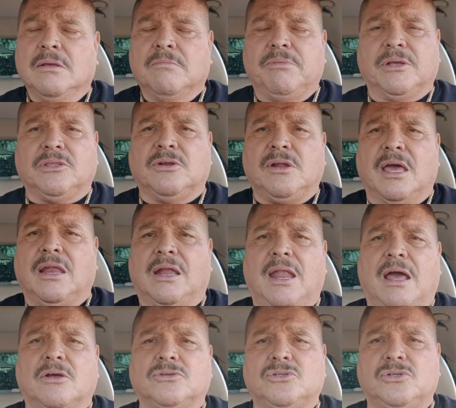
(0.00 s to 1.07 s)
but they're not
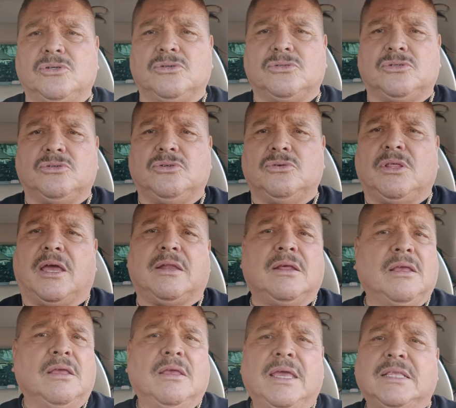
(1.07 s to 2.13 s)
allowed to to do that
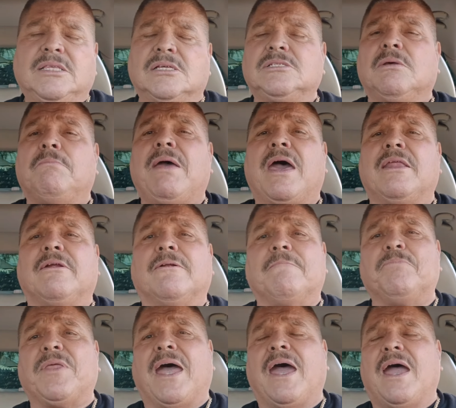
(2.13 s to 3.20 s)
it doesn't matter
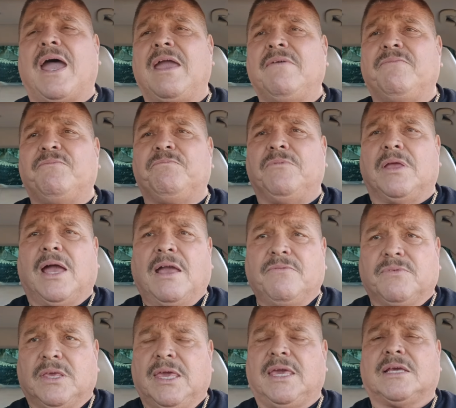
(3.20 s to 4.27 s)
I, i've
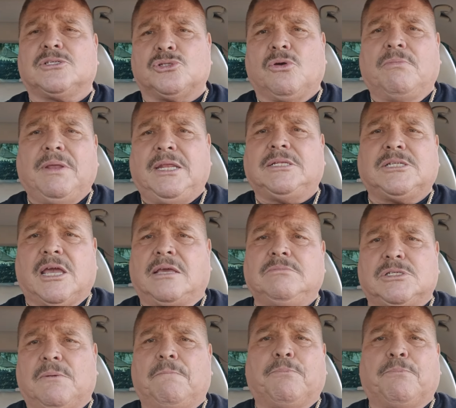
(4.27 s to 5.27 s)
i've kicked so many times in